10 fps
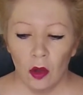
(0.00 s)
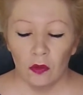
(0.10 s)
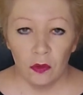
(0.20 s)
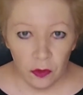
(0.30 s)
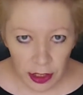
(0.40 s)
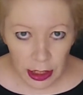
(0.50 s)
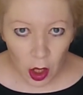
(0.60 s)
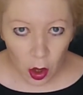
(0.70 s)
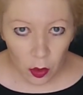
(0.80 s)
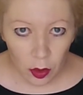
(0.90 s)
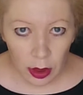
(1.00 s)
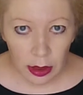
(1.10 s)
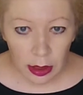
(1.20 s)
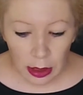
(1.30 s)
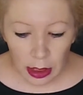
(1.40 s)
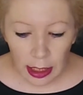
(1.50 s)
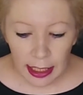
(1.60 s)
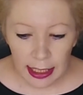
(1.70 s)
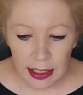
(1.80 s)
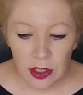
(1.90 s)
Video
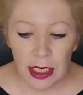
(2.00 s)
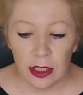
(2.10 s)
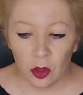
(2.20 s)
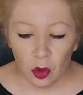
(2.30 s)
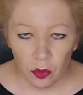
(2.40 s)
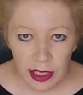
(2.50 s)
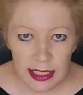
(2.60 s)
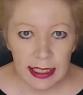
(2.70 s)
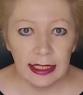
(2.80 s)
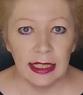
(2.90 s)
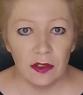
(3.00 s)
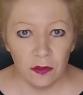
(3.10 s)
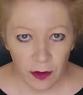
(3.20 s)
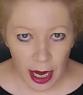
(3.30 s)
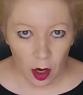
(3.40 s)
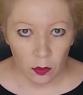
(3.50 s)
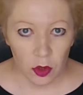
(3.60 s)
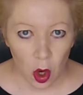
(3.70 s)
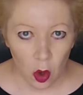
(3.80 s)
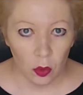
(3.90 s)
is increasingly found
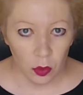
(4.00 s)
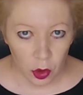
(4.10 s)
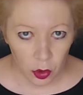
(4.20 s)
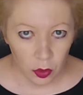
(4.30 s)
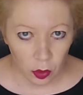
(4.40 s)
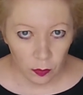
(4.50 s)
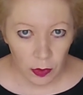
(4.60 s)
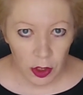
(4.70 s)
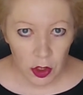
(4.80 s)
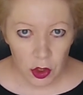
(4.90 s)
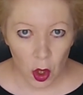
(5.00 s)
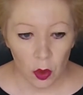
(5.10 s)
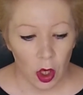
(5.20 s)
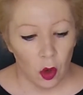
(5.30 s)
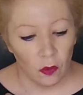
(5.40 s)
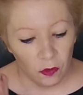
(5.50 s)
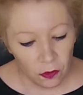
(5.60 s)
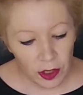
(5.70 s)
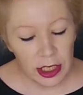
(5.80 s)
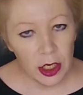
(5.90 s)
on Google. So
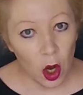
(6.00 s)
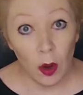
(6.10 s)
video,